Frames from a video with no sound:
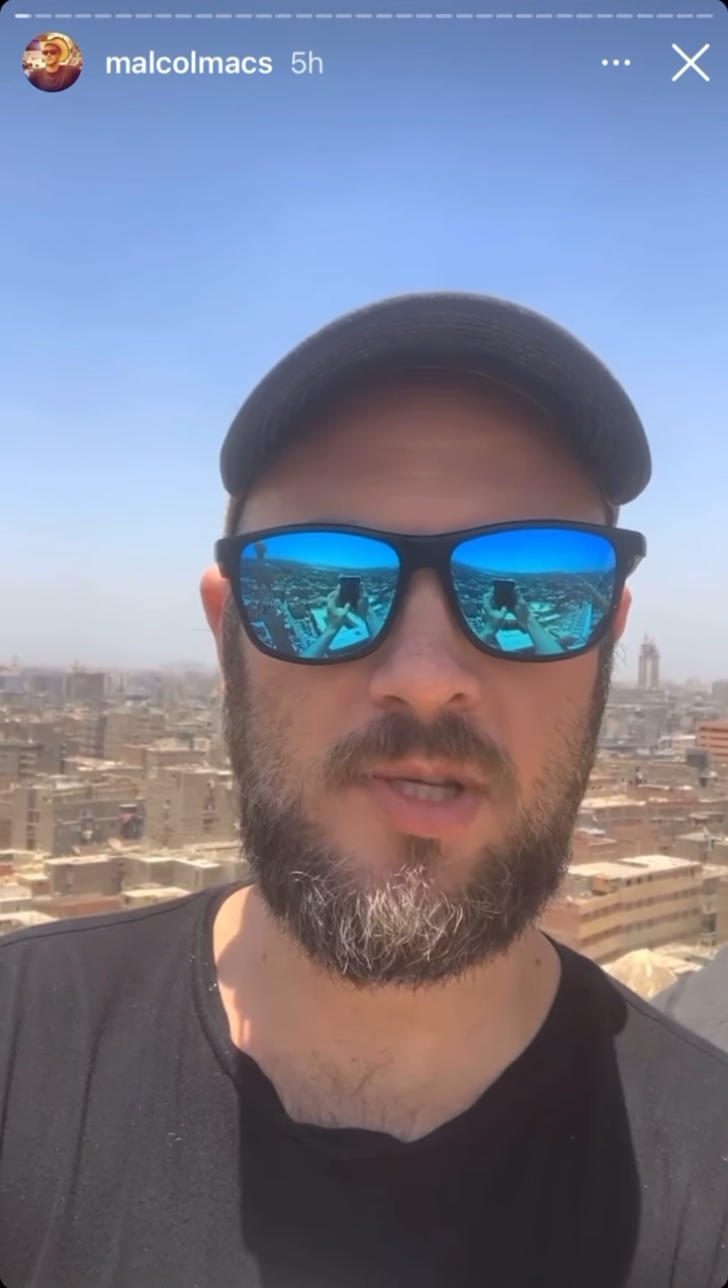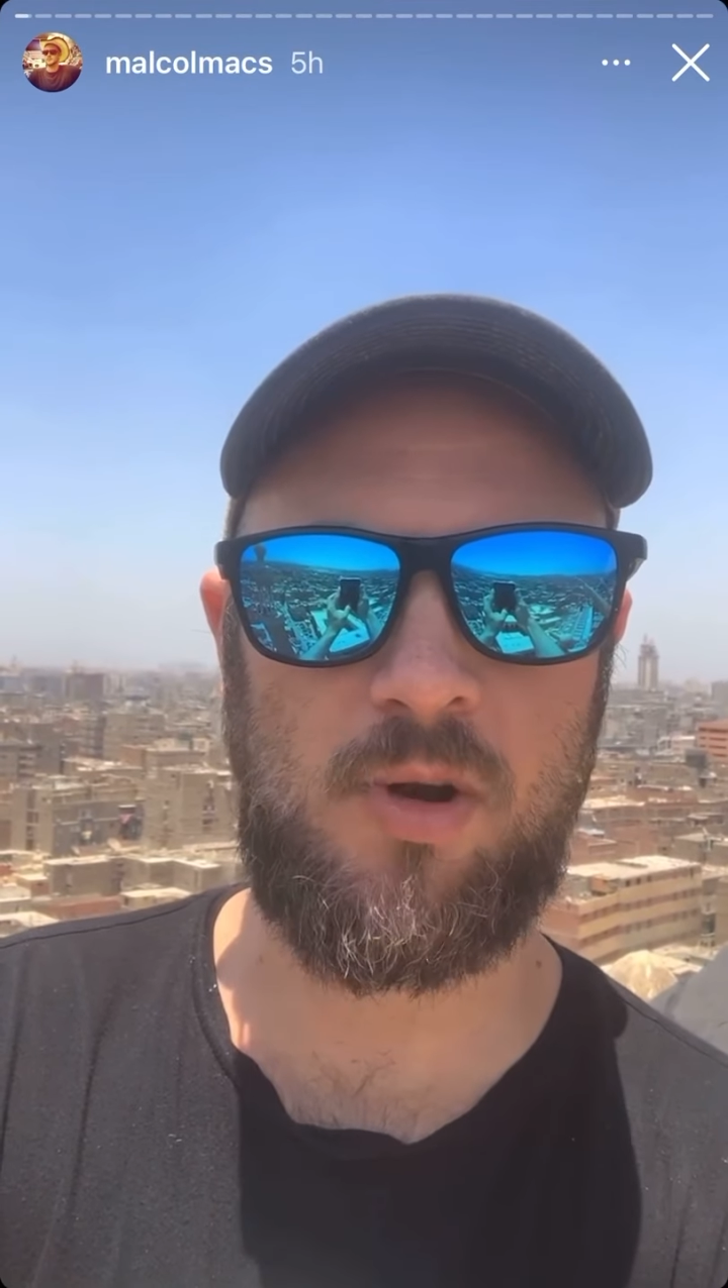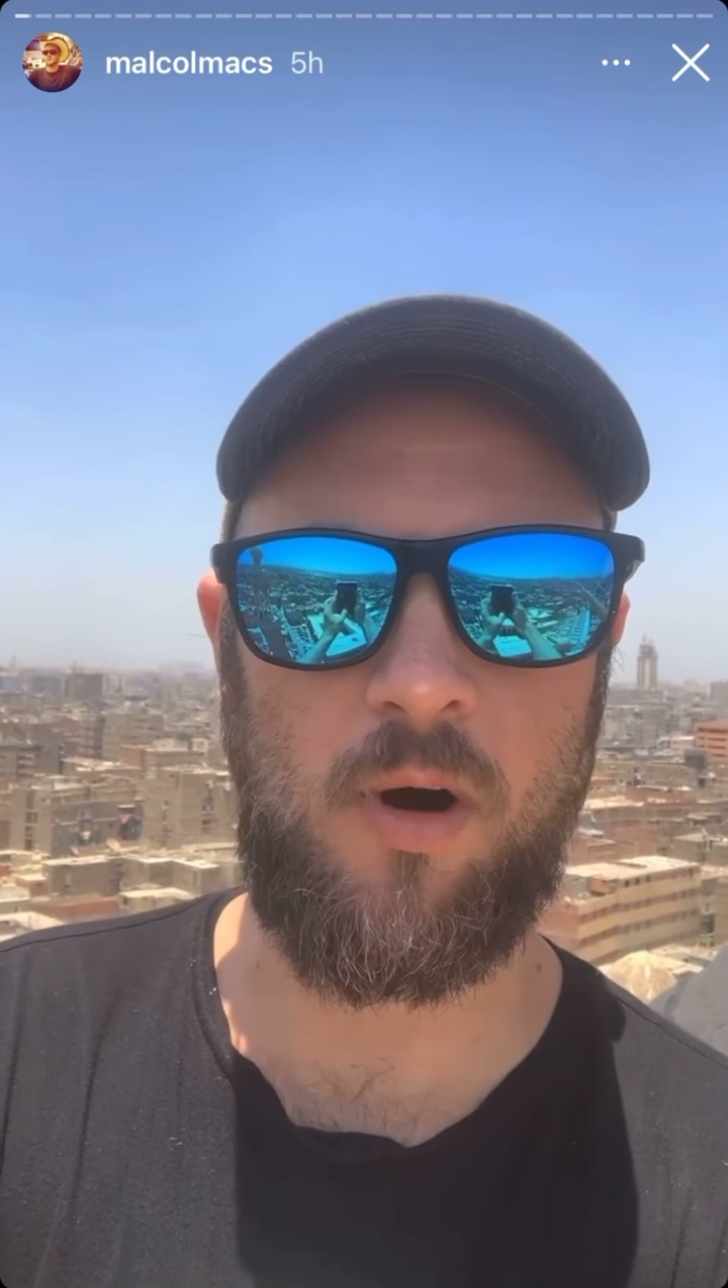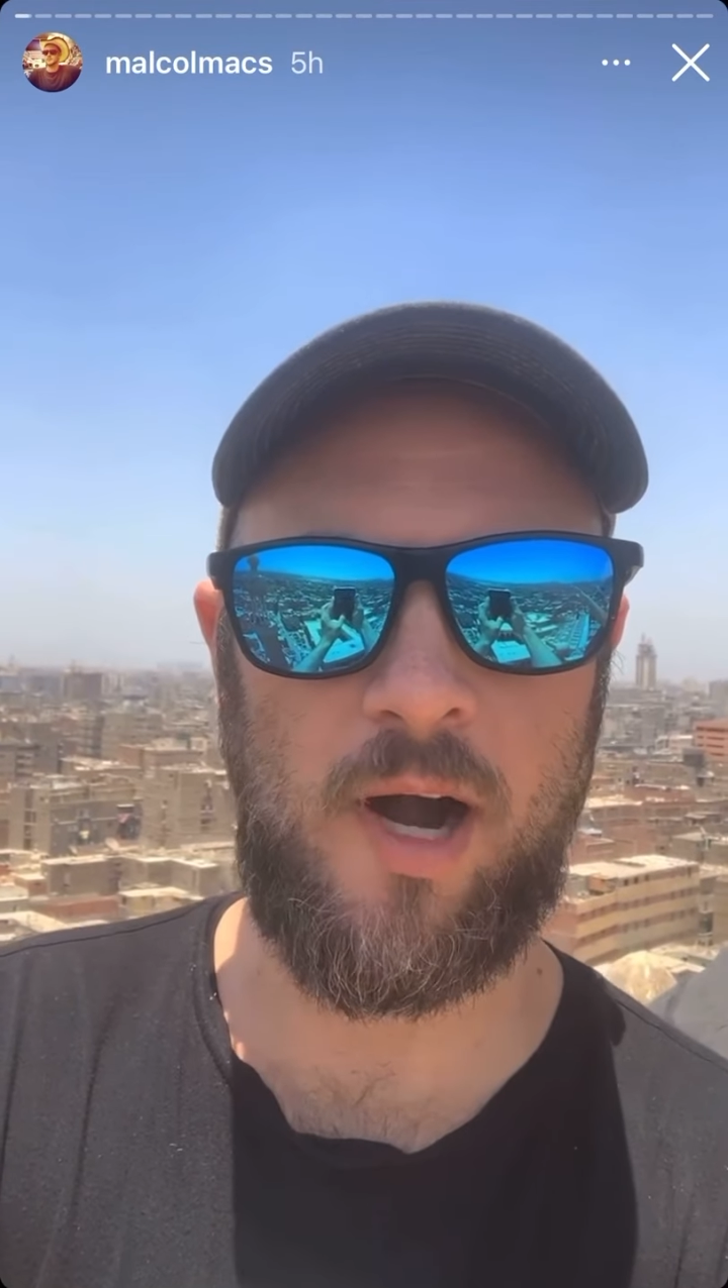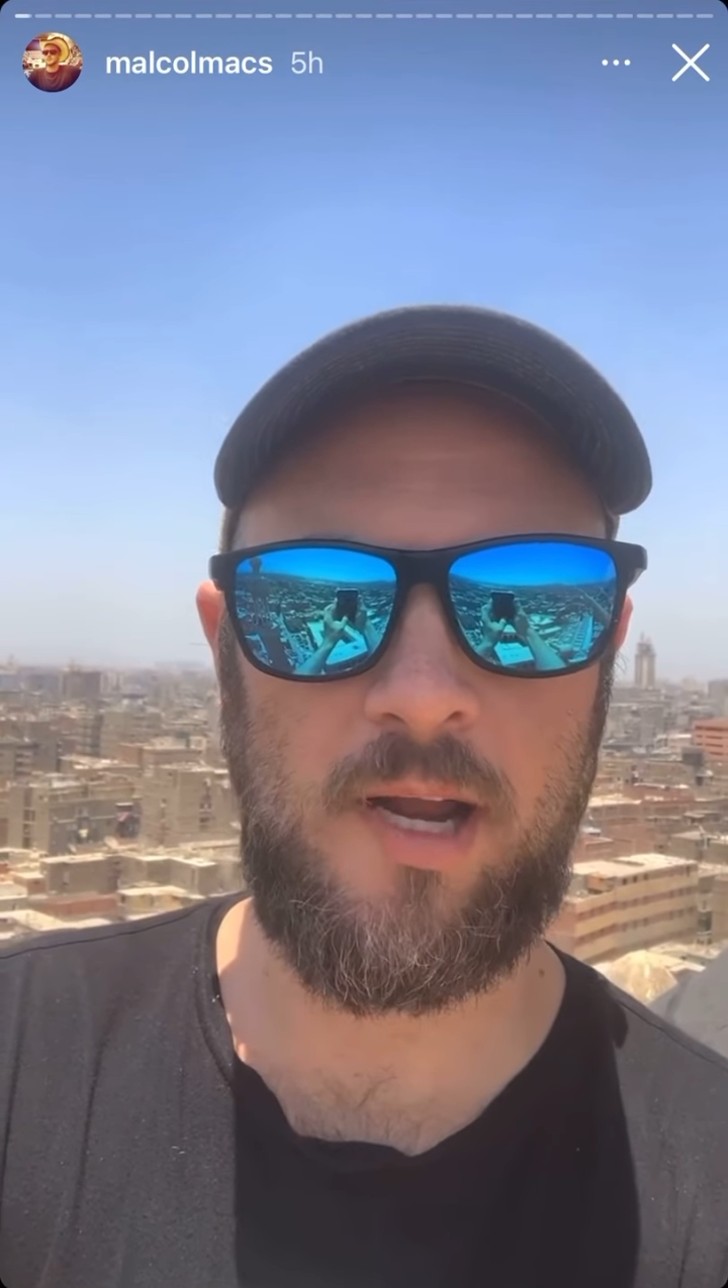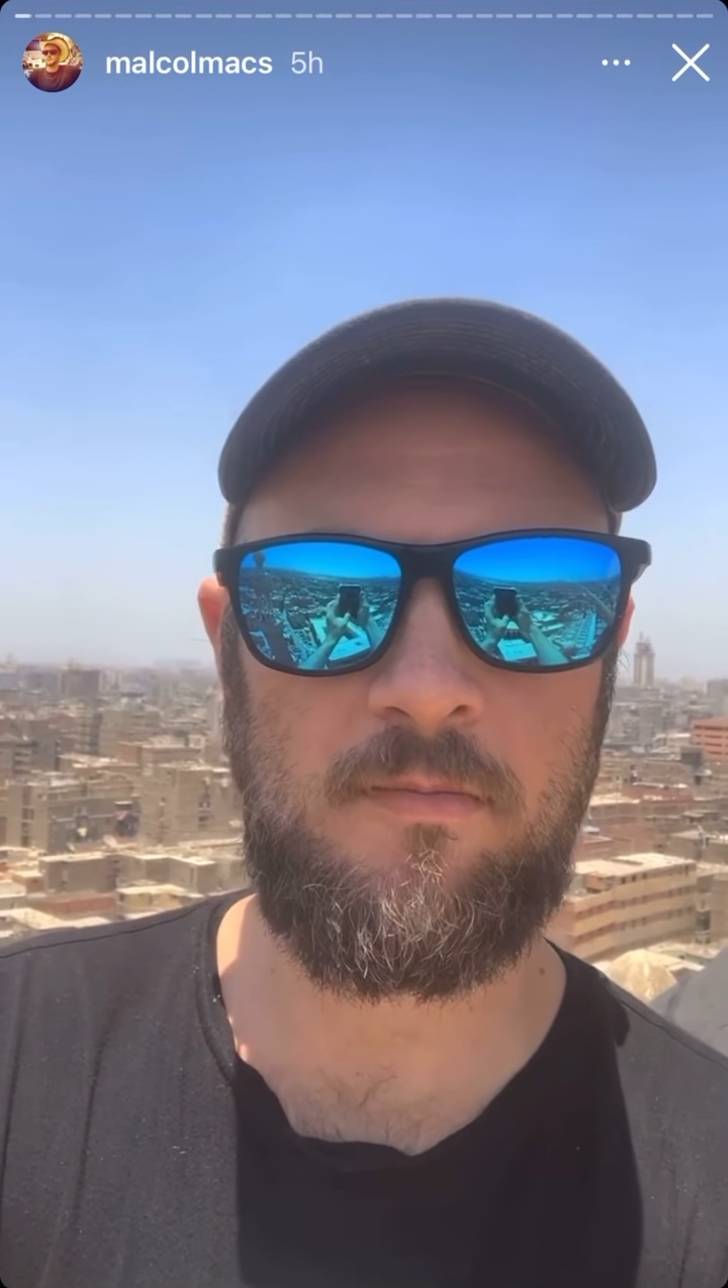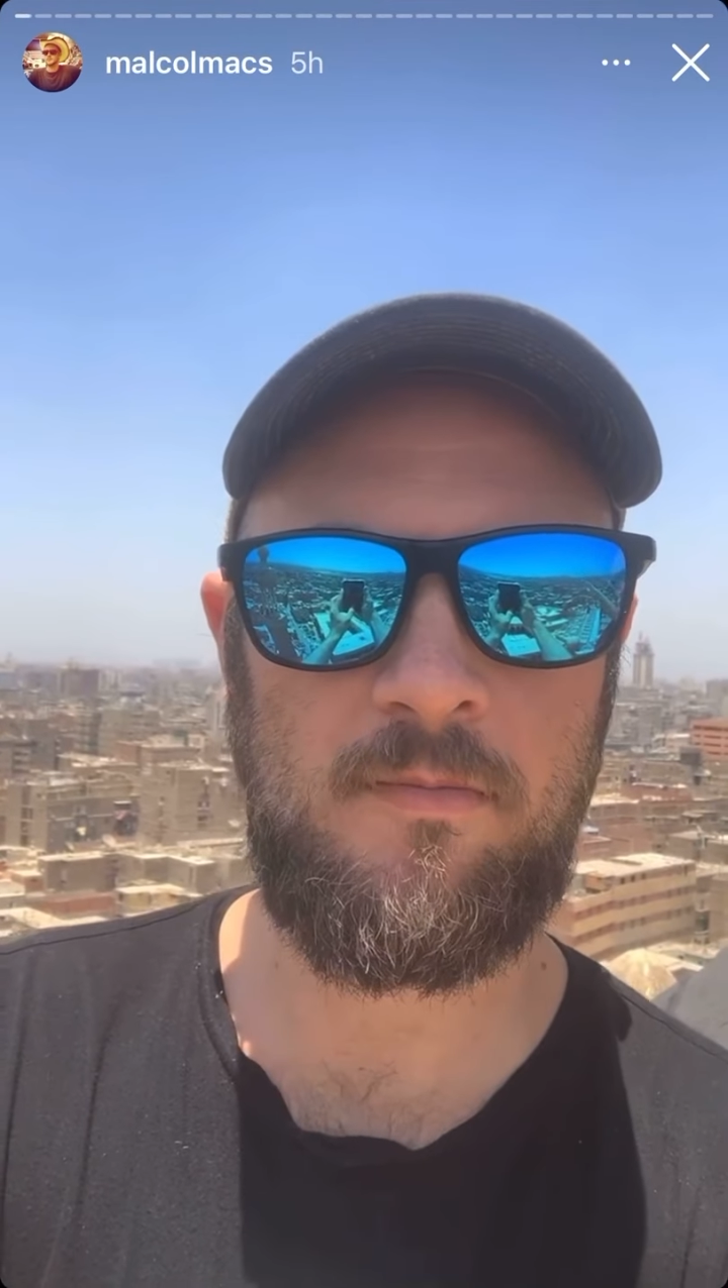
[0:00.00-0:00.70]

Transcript: story.